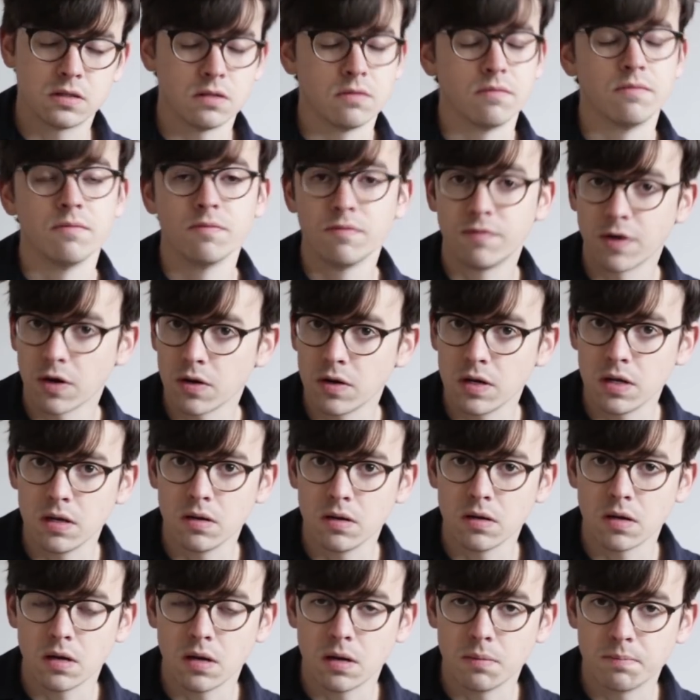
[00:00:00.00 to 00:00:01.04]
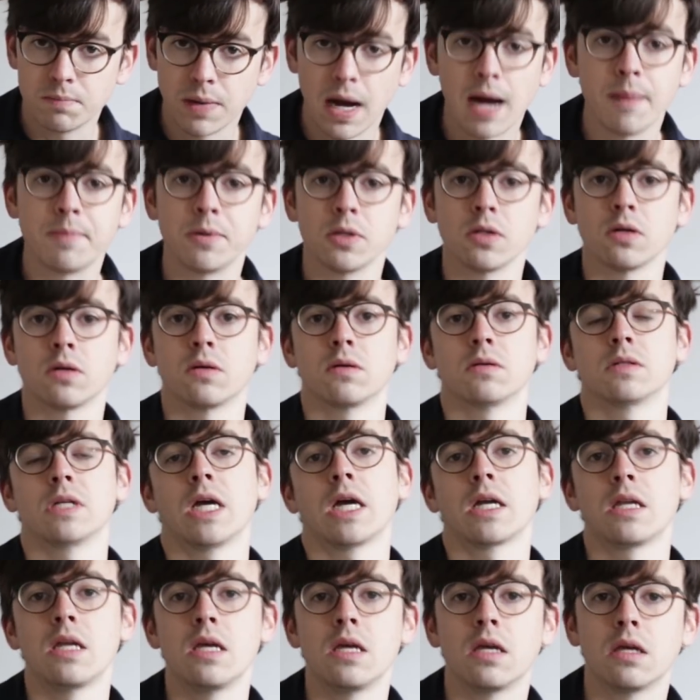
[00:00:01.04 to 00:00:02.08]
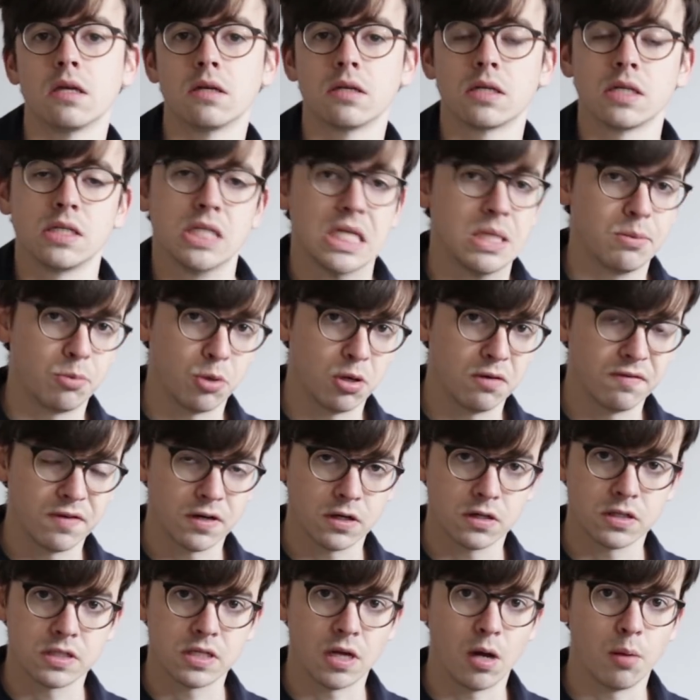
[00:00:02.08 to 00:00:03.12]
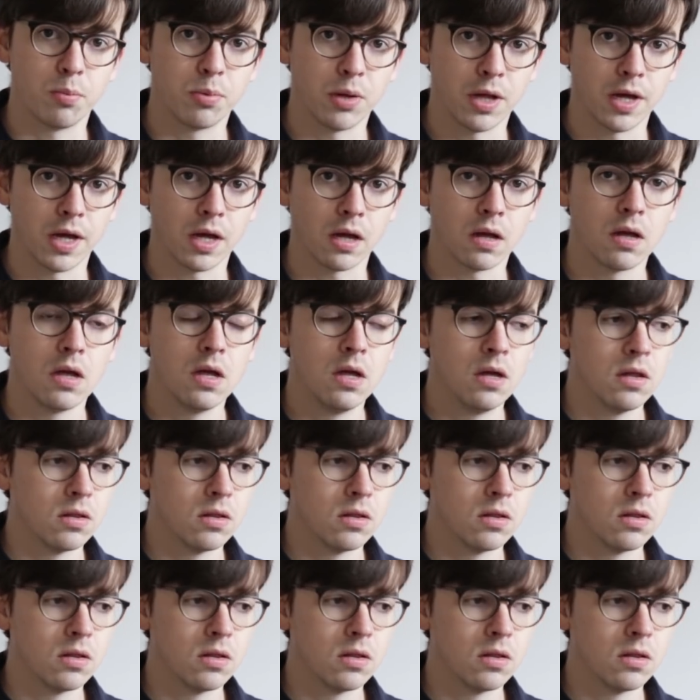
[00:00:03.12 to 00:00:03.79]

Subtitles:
It's a very popular technique in contemporary fingerstyle playing.